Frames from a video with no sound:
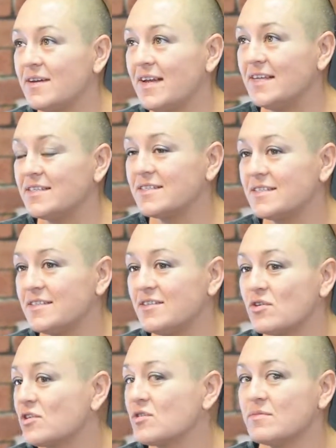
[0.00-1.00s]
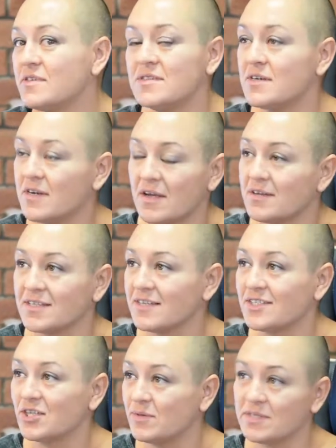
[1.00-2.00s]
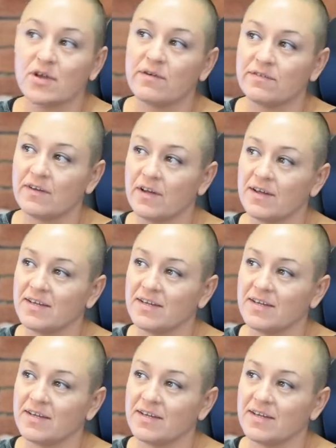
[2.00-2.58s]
it's not something that a lot of tattooists offer,